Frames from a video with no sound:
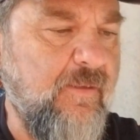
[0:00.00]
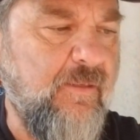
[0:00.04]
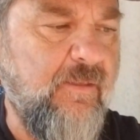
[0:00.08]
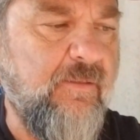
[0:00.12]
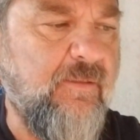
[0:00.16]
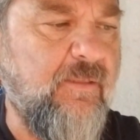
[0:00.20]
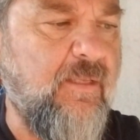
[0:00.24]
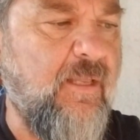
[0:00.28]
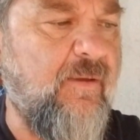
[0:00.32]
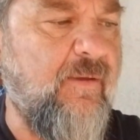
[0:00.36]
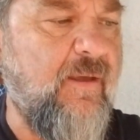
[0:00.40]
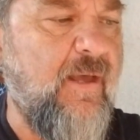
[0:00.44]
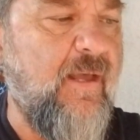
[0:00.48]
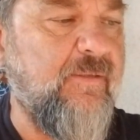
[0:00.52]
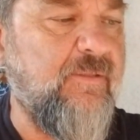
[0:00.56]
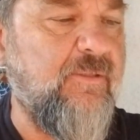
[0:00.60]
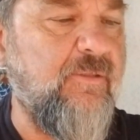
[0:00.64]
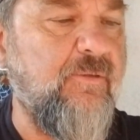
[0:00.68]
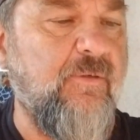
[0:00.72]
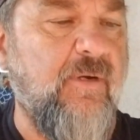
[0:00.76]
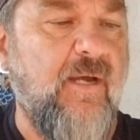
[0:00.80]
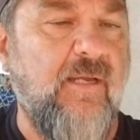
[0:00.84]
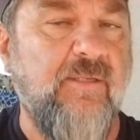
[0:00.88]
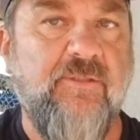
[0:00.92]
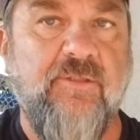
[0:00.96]
I
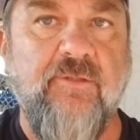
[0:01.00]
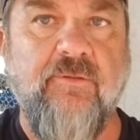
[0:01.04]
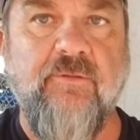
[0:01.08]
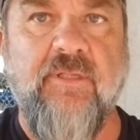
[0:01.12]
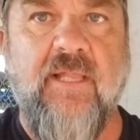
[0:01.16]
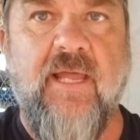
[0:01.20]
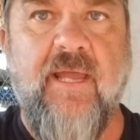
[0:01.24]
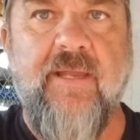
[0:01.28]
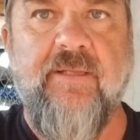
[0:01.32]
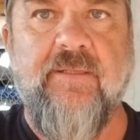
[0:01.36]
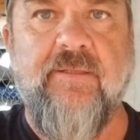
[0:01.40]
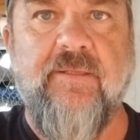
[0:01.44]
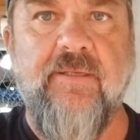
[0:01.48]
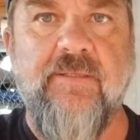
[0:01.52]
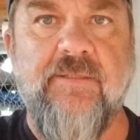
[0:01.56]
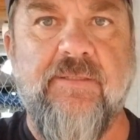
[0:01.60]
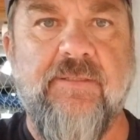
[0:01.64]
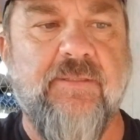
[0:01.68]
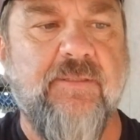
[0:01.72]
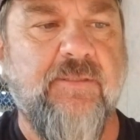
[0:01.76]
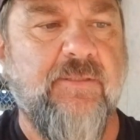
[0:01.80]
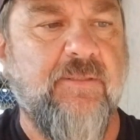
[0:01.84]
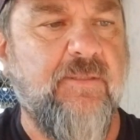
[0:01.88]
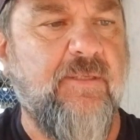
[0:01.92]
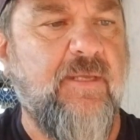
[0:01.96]
do like
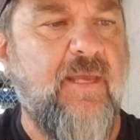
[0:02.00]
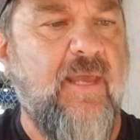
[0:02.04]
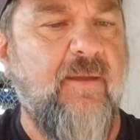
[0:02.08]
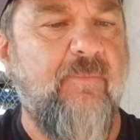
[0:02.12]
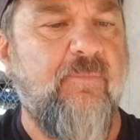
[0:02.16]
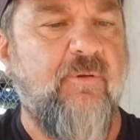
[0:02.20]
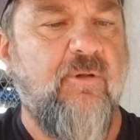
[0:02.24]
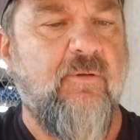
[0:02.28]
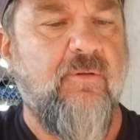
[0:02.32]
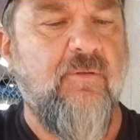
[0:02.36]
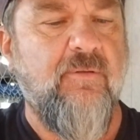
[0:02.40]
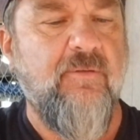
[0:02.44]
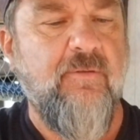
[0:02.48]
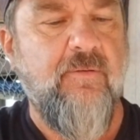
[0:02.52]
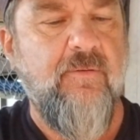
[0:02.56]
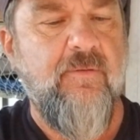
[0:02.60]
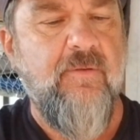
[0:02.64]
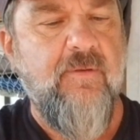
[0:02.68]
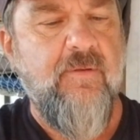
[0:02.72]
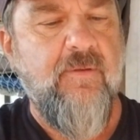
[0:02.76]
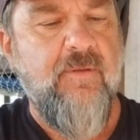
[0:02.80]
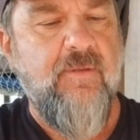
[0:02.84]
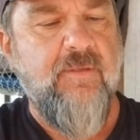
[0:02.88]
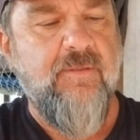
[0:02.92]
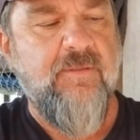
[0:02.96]
this cable.
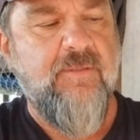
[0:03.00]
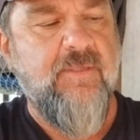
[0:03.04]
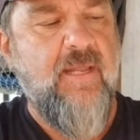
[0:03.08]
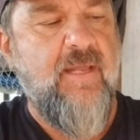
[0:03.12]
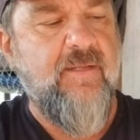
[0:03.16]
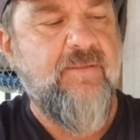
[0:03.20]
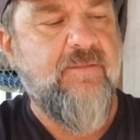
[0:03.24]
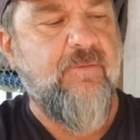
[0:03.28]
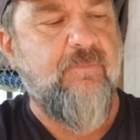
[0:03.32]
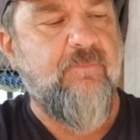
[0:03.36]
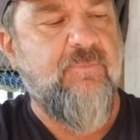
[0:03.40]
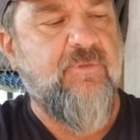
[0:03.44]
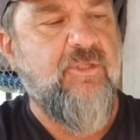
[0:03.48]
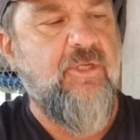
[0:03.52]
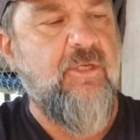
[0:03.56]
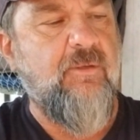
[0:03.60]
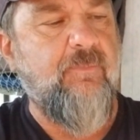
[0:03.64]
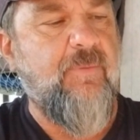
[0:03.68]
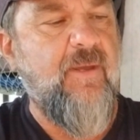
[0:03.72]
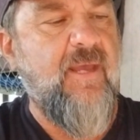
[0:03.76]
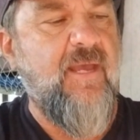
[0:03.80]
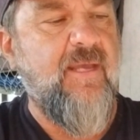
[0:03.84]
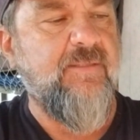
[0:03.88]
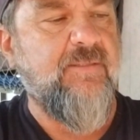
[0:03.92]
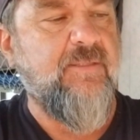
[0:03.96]
It's not some cheap
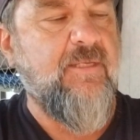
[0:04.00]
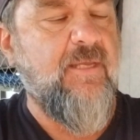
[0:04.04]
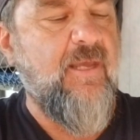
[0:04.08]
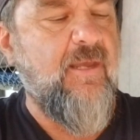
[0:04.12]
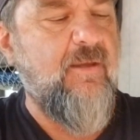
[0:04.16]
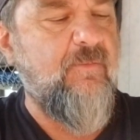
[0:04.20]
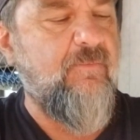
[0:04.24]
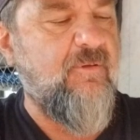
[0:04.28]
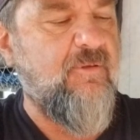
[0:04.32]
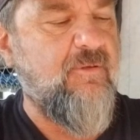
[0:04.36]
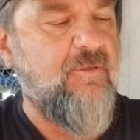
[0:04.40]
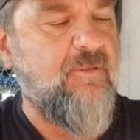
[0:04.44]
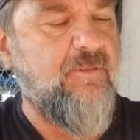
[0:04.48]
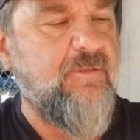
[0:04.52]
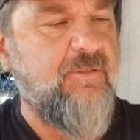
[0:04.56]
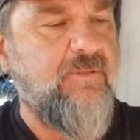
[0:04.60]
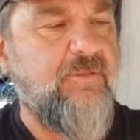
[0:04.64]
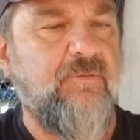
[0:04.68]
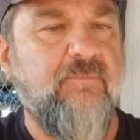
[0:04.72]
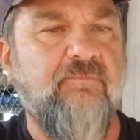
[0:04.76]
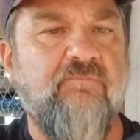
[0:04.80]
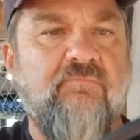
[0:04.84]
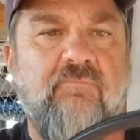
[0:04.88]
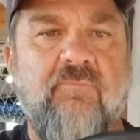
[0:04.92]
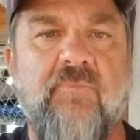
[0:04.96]
ass cable,
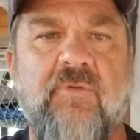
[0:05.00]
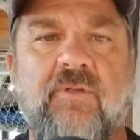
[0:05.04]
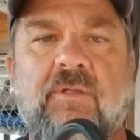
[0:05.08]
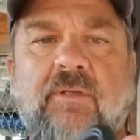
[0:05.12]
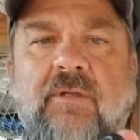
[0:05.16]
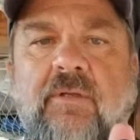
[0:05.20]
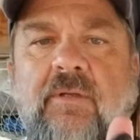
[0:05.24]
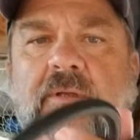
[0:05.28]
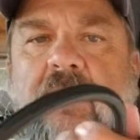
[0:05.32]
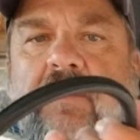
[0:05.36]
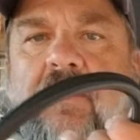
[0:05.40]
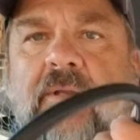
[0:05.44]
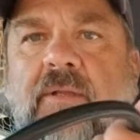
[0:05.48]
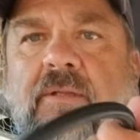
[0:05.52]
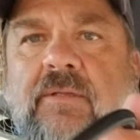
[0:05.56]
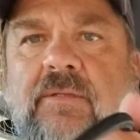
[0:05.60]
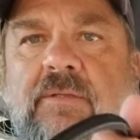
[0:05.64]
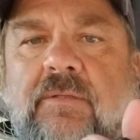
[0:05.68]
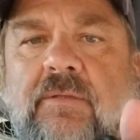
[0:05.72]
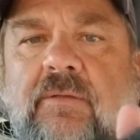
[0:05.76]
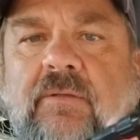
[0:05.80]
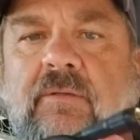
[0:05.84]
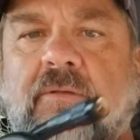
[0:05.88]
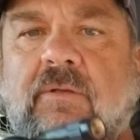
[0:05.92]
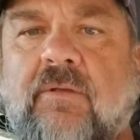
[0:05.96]
and
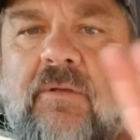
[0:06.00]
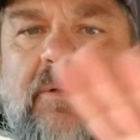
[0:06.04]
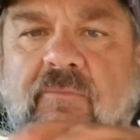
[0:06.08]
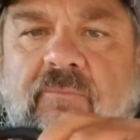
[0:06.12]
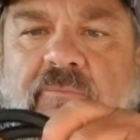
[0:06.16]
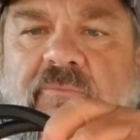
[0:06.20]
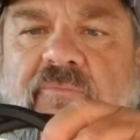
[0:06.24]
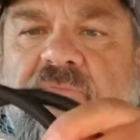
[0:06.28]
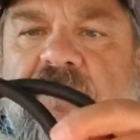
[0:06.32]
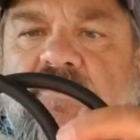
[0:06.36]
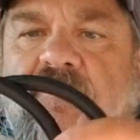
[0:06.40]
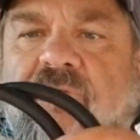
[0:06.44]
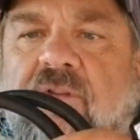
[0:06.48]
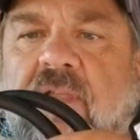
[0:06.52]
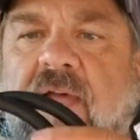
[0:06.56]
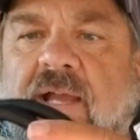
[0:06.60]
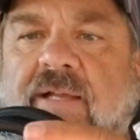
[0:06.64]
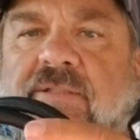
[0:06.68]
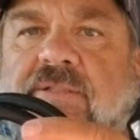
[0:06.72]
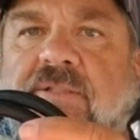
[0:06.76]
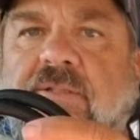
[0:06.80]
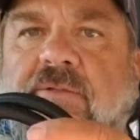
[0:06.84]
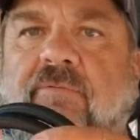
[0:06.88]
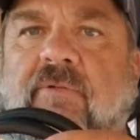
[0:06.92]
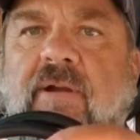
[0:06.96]
you can
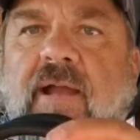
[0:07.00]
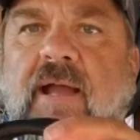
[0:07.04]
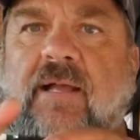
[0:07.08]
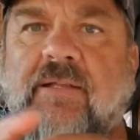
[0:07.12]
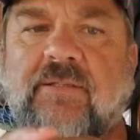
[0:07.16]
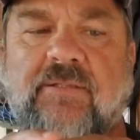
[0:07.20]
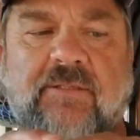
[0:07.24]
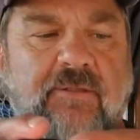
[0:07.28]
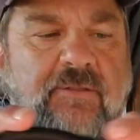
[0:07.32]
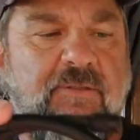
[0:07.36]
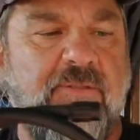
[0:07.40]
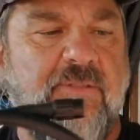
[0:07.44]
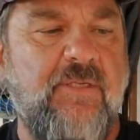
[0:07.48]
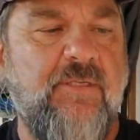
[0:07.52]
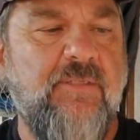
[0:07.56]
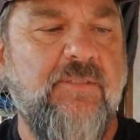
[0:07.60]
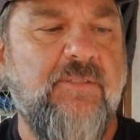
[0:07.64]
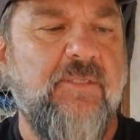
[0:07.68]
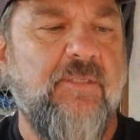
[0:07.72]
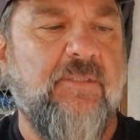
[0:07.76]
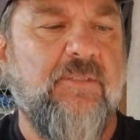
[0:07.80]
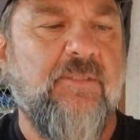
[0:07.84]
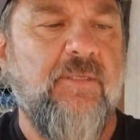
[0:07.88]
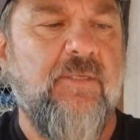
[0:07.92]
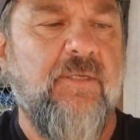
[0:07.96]
flex it around so it's
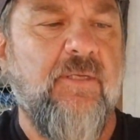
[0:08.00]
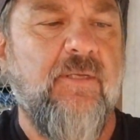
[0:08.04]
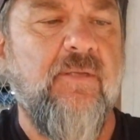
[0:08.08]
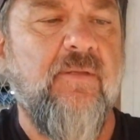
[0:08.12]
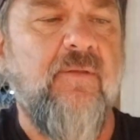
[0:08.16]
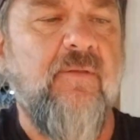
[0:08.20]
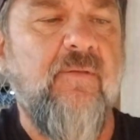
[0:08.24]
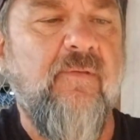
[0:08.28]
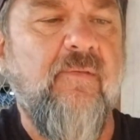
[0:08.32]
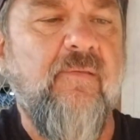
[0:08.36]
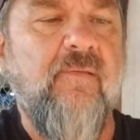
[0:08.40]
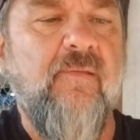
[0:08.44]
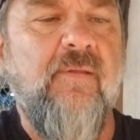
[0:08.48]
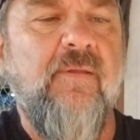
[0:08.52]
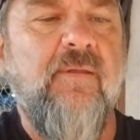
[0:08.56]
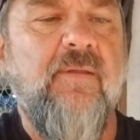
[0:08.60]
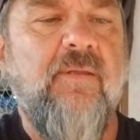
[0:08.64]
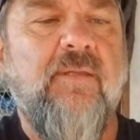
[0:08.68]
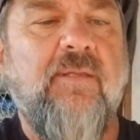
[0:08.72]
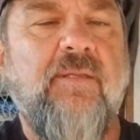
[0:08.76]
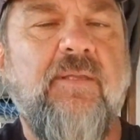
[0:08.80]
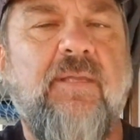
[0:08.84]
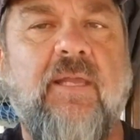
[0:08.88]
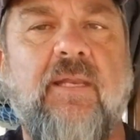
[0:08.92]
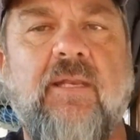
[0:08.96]
easy to
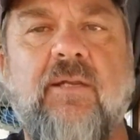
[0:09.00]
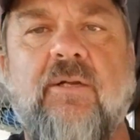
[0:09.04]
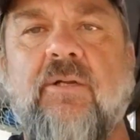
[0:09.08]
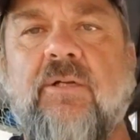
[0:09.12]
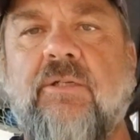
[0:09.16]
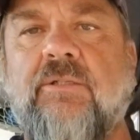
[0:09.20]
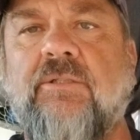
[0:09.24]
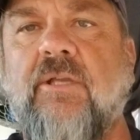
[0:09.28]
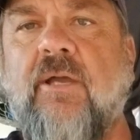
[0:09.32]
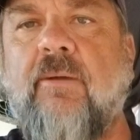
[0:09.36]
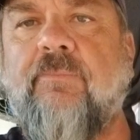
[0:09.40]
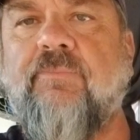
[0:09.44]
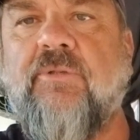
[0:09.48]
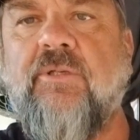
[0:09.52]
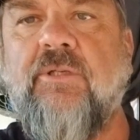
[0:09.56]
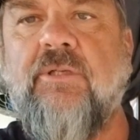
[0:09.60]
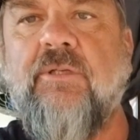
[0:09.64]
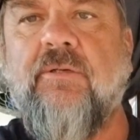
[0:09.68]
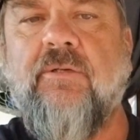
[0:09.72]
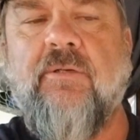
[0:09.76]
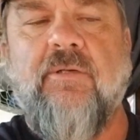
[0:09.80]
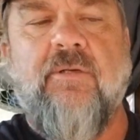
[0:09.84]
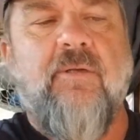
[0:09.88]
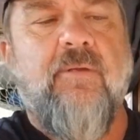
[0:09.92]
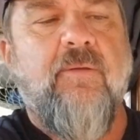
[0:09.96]
get it hooked up to
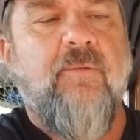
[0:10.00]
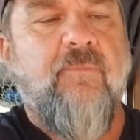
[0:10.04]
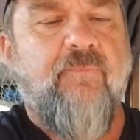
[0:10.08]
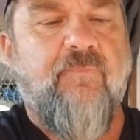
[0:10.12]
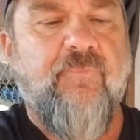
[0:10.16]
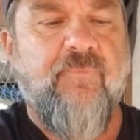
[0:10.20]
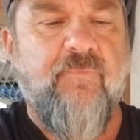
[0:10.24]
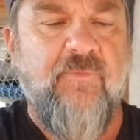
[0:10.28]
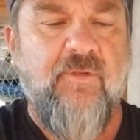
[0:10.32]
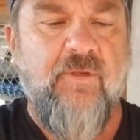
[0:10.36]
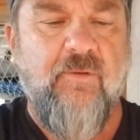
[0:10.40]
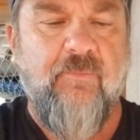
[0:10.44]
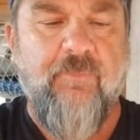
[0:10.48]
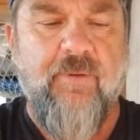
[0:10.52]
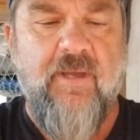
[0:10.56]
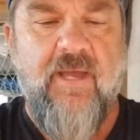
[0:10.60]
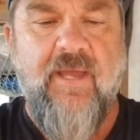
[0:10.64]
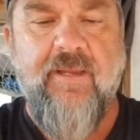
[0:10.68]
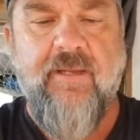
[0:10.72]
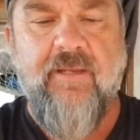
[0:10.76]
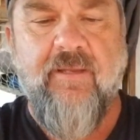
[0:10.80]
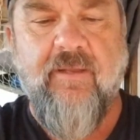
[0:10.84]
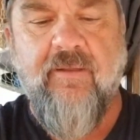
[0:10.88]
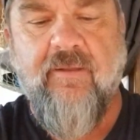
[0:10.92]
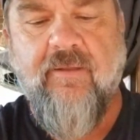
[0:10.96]
your
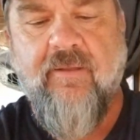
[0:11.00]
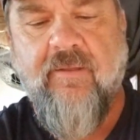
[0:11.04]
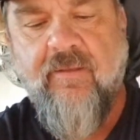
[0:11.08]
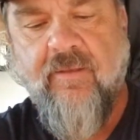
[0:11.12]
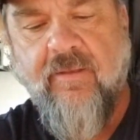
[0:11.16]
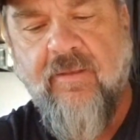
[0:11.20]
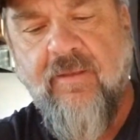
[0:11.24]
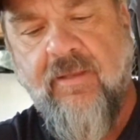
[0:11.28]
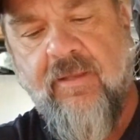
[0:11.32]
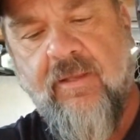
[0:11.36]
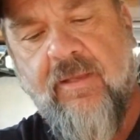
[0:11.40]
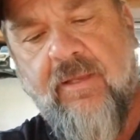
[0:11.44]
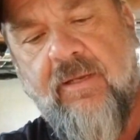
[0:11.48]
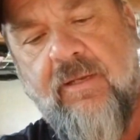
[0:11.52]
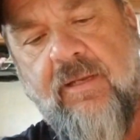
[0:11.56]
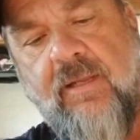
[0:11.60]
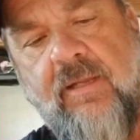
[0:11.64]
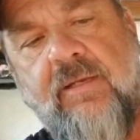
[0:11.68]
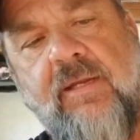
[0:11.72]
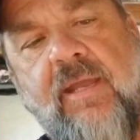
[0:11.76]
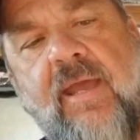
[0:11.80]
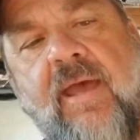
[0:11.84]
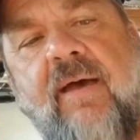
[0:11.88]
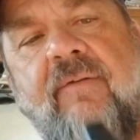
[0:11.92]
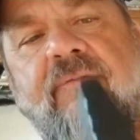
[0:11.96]
bike. And then
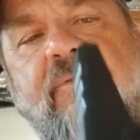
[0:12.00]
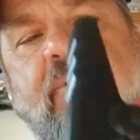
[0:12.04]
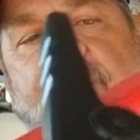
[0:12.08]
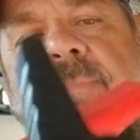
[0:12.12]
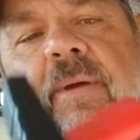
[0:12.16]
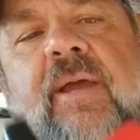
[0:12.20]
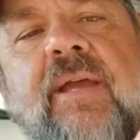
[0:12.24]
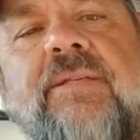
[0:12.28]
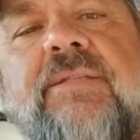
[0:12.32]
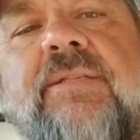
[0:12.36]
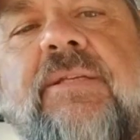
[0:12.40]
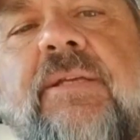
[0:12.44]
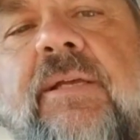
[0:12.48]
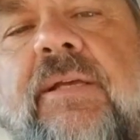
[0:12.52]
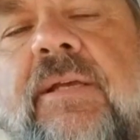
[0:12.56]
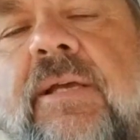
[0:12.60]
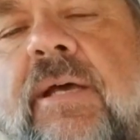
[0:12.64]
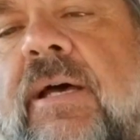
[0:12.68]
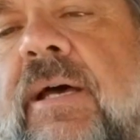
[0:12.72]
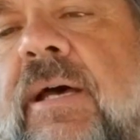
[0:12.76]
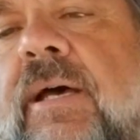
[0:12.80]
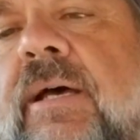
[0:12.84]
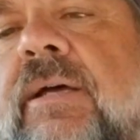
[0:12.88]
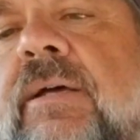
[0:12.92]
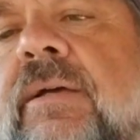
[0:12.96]
you have your basic
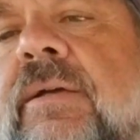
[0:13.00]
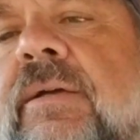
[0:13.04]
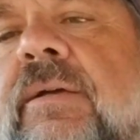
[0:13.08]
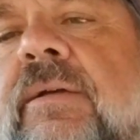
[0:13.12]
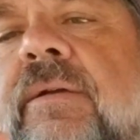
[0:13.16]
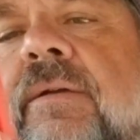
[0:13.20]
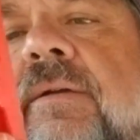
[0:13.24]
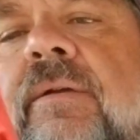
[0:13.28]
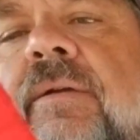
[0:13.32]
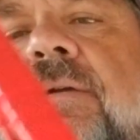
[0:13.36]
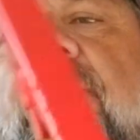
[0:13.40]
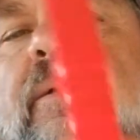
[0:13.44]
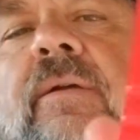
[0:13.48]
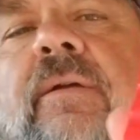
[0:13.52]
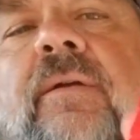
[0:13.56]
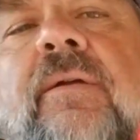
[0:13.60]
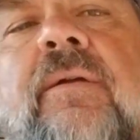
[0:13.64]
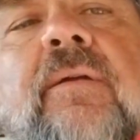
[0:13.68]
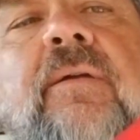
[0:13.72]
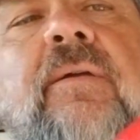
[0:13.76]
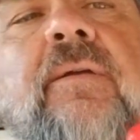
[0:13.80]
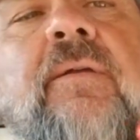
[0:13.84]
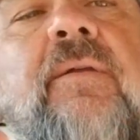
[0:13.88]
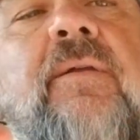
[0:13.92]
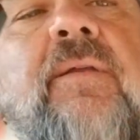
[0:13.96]

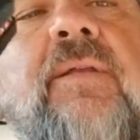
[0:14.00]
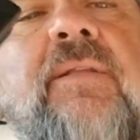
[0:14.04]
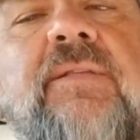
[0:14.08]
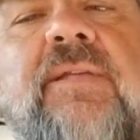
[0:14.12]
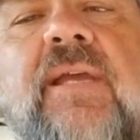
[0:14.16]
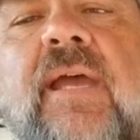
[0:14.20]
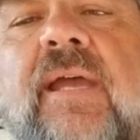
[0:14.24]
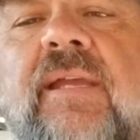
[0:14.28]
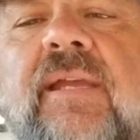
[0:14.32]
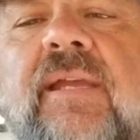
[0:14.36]
10